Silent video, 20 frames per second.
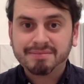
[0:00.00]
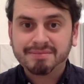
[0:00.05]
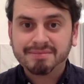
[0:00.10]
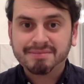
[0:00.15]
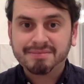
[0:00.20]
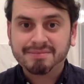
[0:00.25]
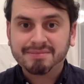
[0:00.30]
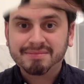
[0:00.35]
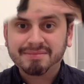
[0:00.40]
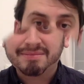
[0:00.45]

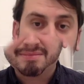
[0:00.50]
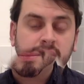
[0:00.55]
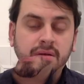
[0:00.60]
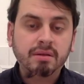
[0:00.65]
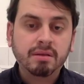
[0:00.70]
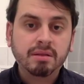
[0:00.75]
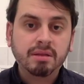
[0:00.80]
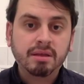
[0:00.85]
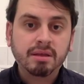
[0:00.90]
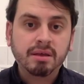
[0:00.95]

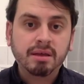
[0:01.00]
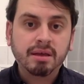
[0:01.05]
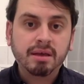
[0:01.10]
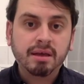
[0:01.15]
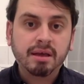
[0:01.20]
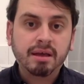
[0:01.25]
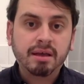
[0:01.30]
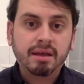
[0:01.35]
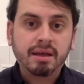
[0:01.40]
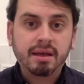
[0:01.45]
Now,
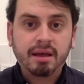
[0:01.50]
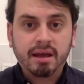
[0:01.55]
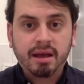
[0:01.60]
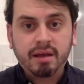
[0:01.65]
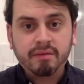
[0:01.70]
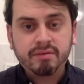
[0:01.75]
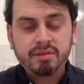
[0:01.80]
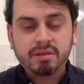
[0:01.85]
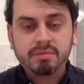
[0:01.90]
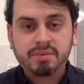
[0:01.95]

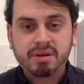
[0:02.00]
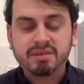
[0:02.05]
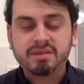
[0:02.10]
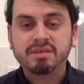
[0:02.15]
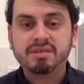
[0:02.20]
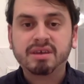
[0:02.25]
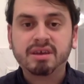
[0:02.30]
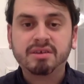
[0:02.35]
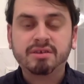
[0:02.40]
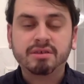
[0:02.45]
after the
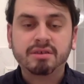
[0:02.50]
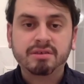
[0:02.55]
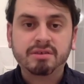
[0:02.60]
presentation,